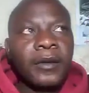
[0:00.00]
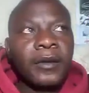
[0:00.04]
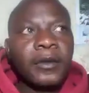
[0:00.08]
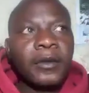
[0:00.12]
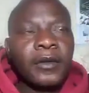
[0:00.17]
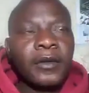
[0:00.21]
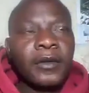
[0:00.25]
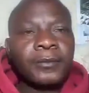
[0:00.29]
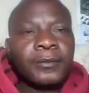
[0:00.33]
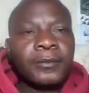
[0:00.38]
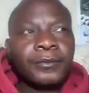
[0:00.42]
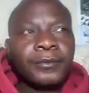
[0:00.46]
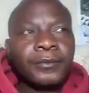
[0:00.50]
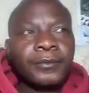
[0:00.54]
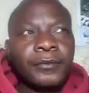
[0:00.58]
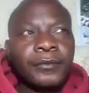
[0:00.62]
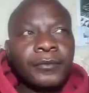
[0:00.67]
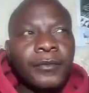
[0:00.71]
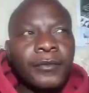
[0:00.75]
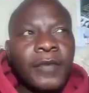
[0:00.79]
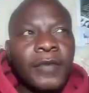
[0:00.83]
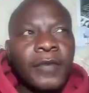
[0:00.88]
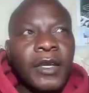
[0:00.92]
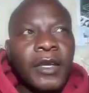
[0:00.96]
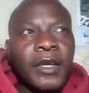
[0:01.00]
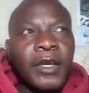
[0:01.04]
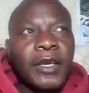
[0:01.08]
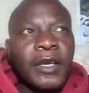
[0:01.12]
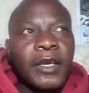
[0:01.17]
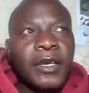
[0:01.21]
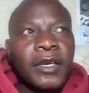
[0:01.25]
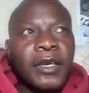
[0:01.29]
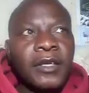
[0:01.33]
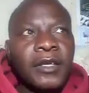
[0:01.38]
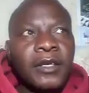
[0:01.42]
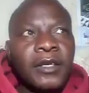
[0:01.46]

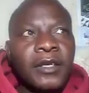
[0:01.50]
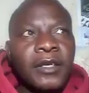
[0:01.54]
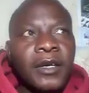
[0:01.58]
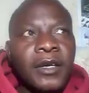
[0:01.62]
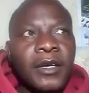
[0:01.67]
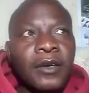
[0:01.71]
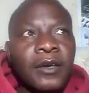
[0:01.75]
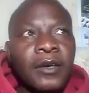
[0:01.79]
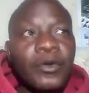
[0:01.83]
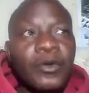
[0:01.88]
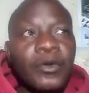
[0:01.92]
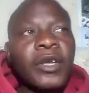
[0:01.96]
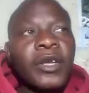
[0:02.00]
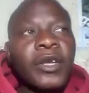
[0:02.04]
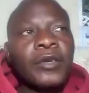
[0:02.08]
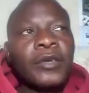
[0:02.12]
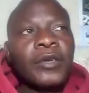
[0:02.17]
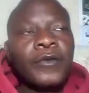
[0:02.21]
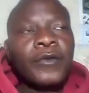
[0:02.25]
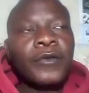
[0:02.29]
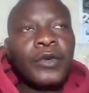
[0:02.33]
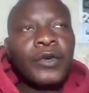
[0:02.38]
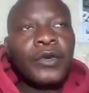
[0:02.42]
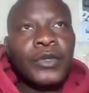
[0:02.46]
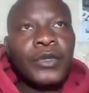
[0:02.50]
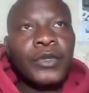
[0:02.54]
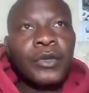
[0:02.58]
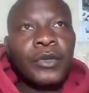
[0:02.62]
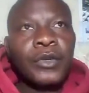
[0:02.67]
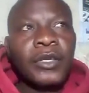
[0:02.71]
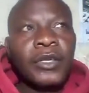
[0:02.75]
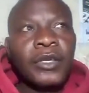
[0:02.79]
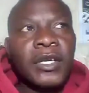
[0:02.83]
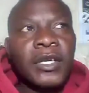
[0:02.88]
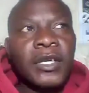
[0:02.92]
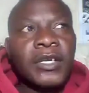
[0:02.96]
All right, of course, on
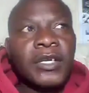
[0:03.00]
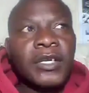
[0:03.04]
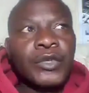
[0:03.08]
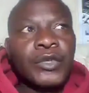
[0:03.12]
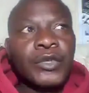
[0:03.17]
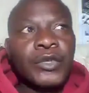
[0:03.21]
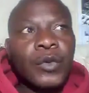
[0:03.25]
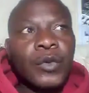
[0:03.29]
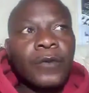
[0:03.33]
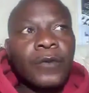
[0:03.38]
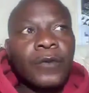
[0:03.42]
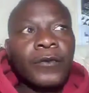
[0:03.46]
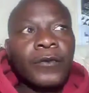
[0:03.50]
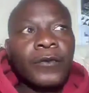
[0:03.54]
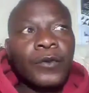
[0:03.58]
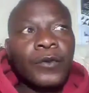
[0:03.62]
the issue of